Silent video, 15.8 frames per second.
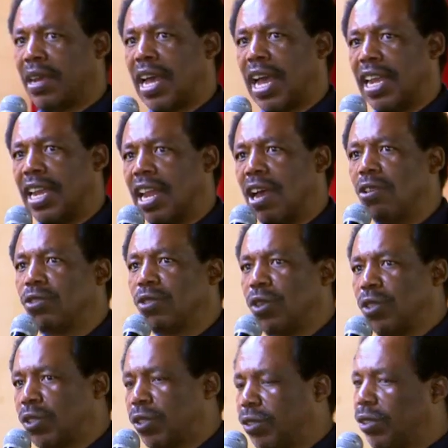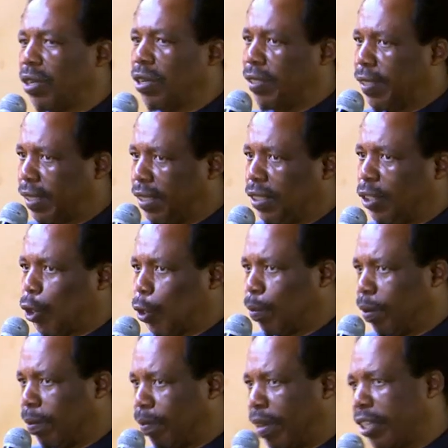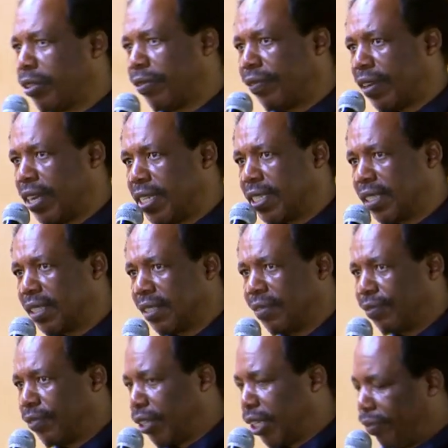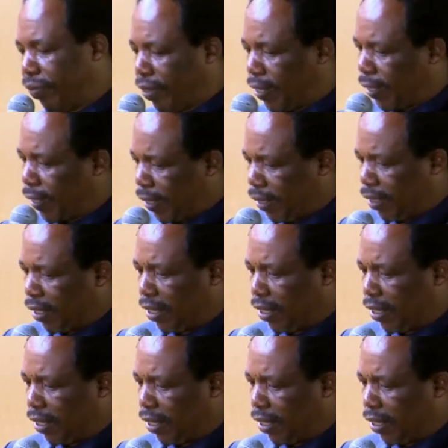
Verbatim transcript: allow those thoughts to be part of us, forgive us.